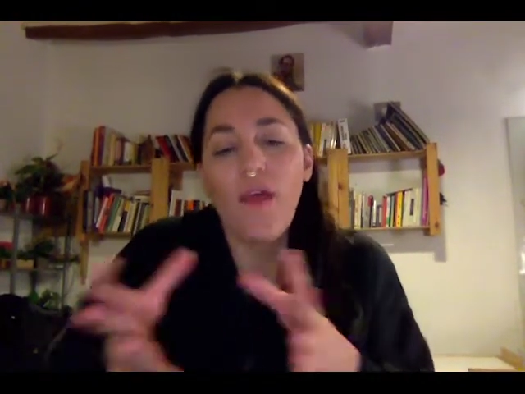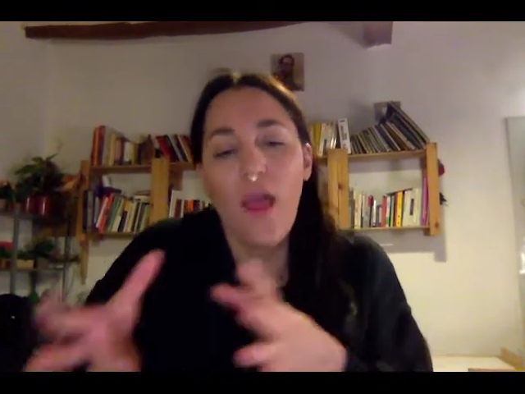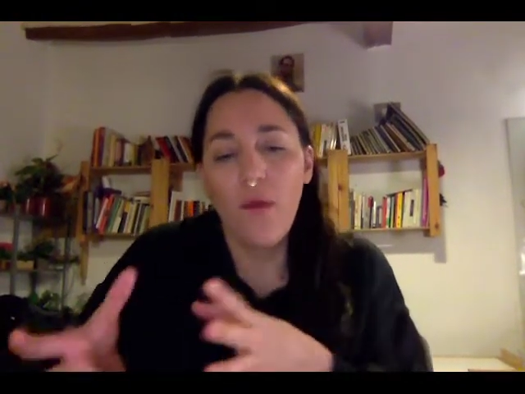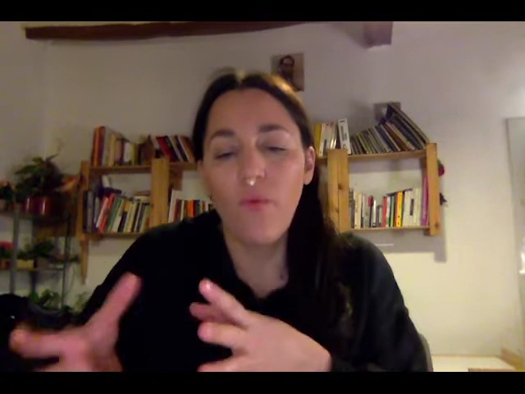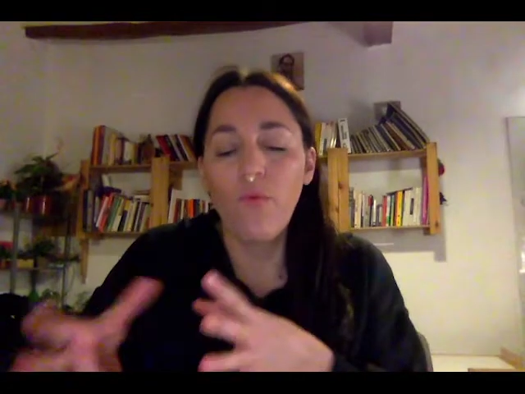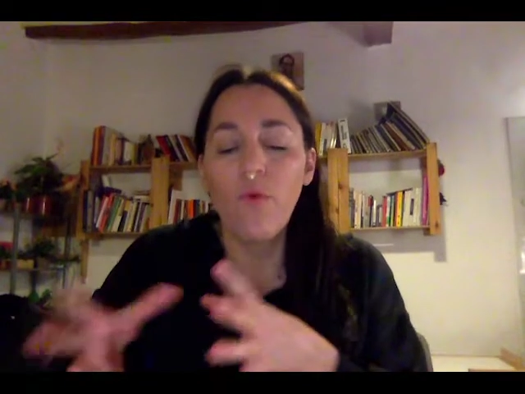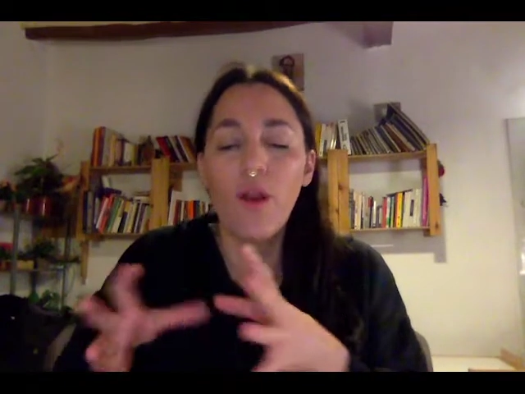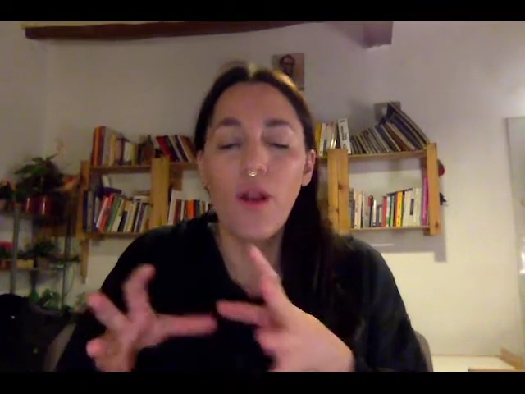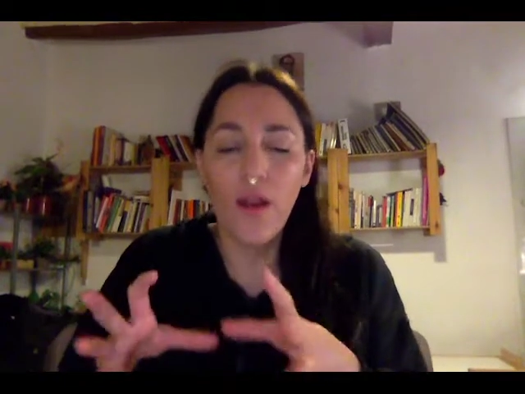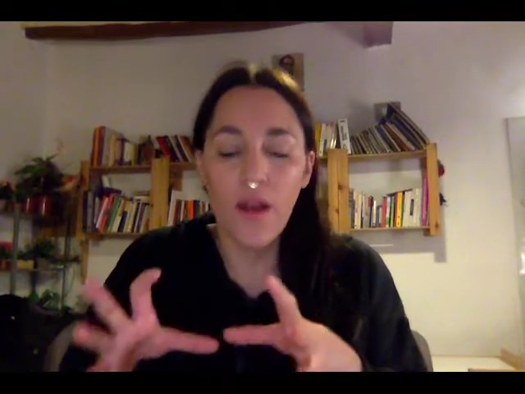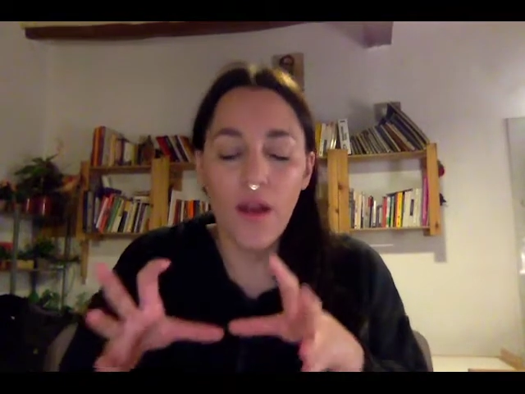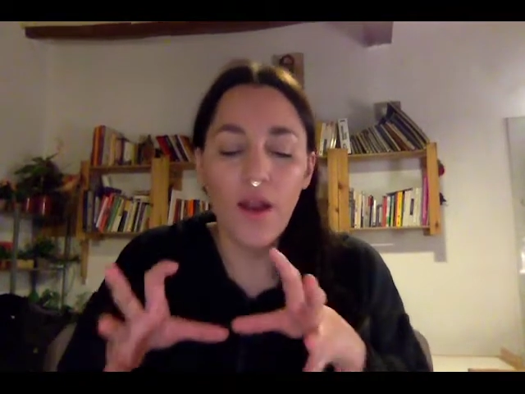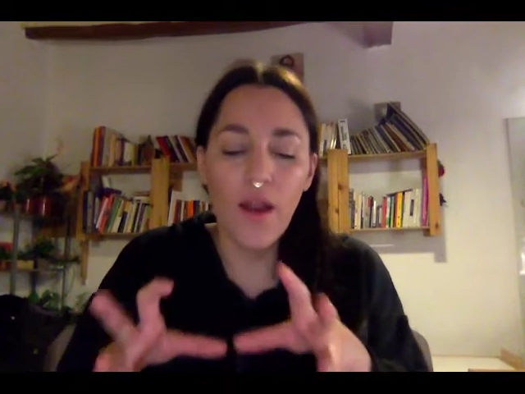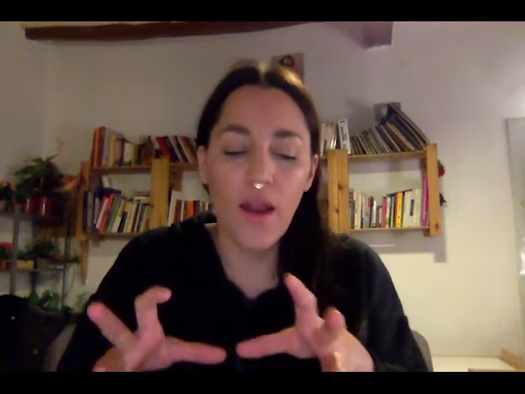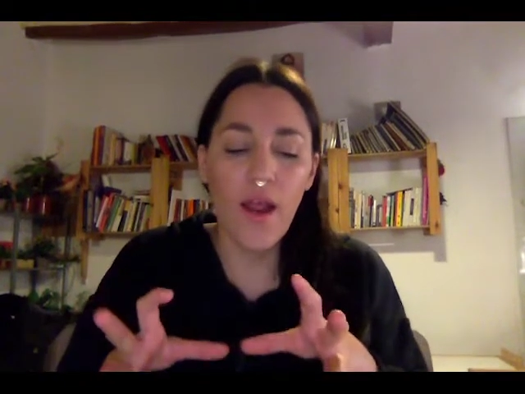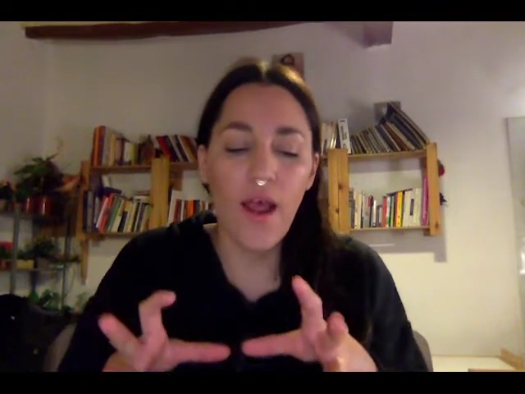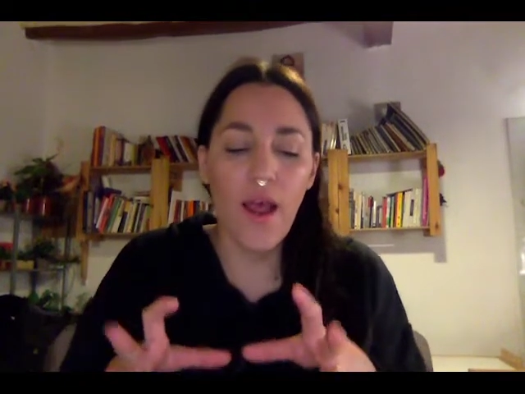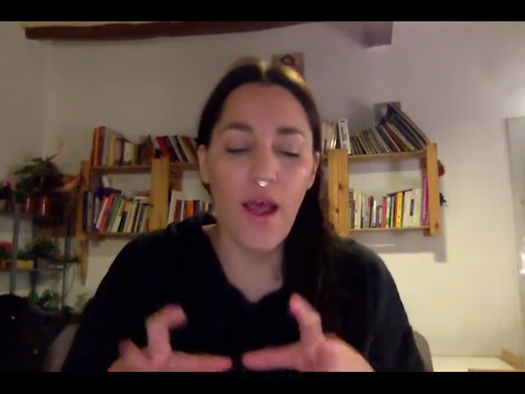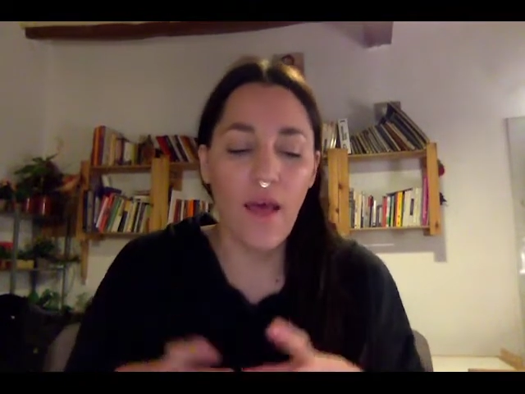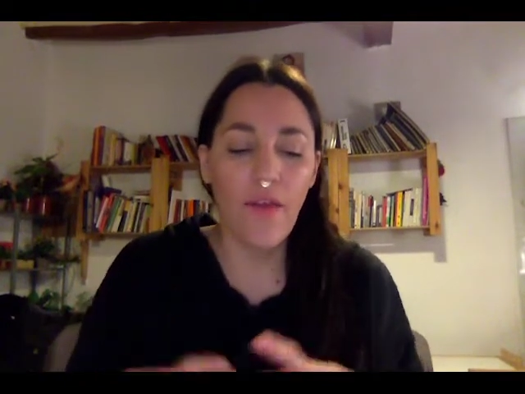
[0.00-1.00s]
I will
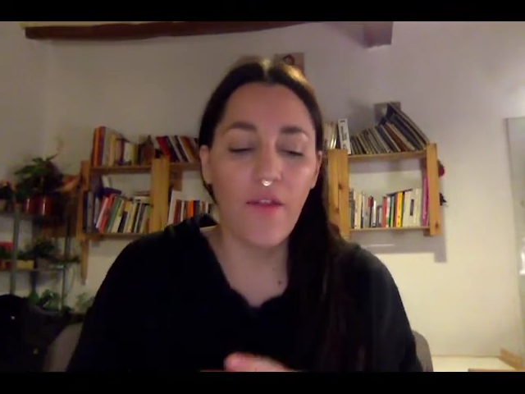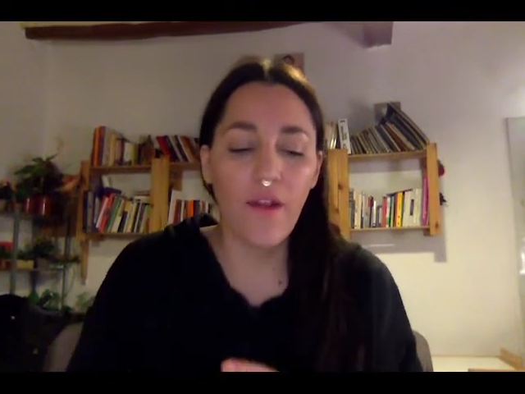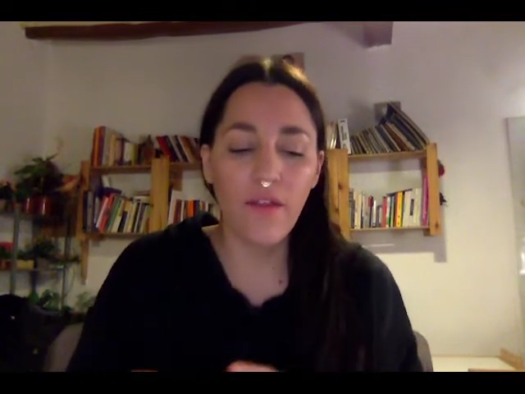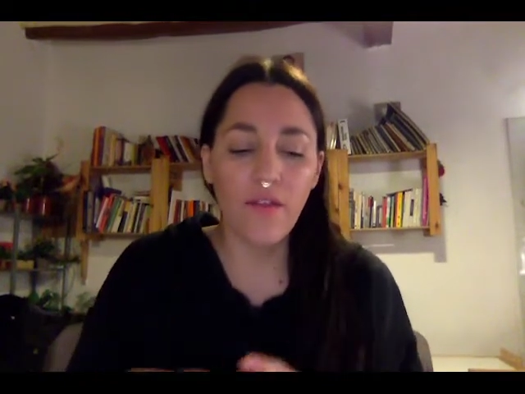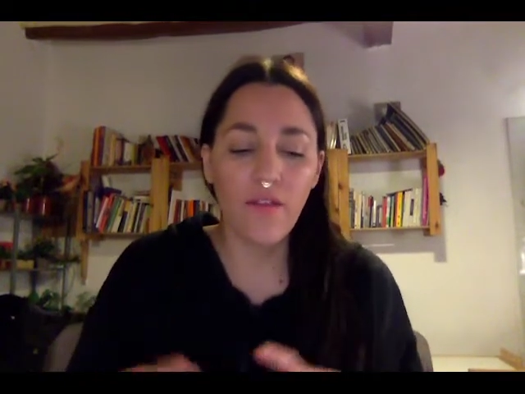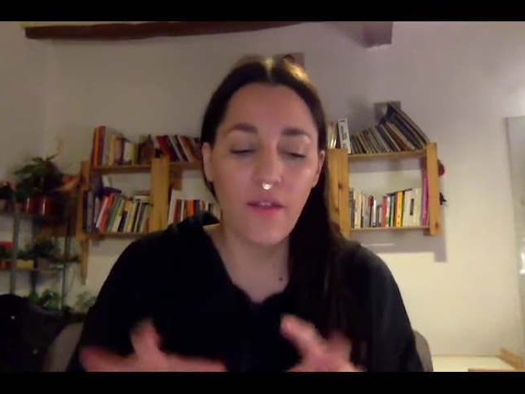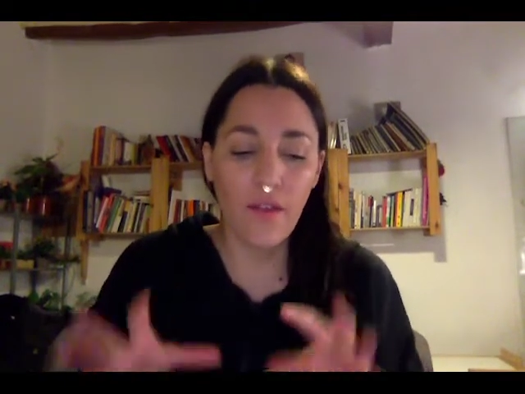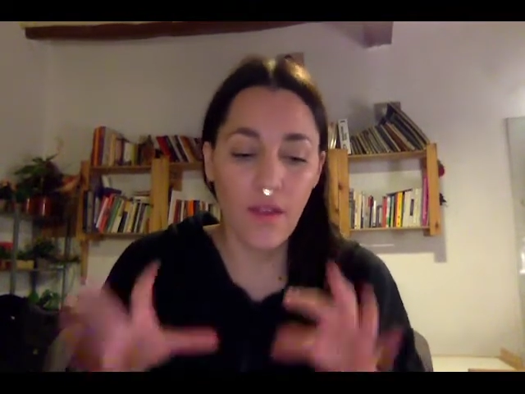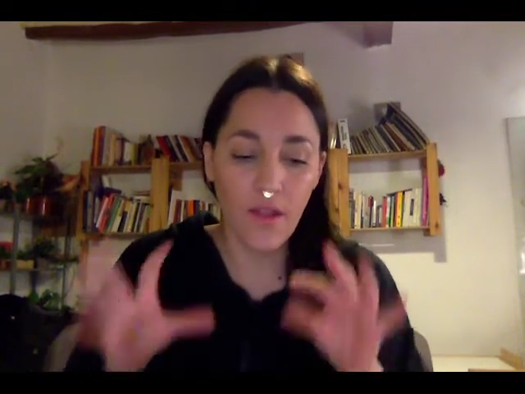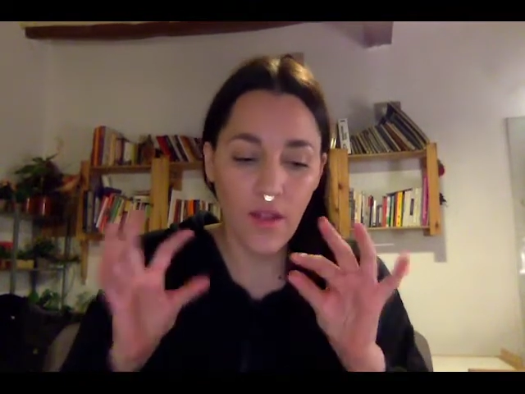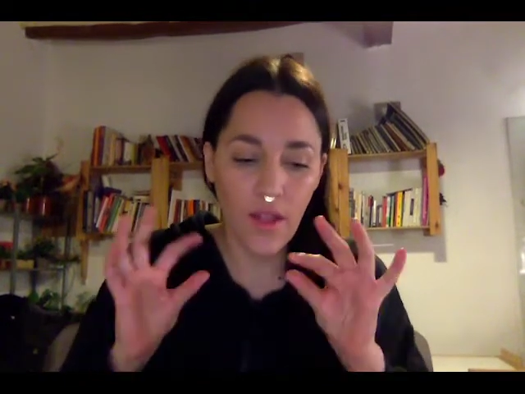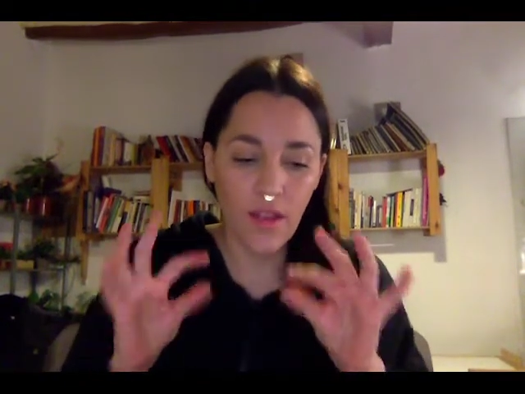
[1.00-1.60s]
address it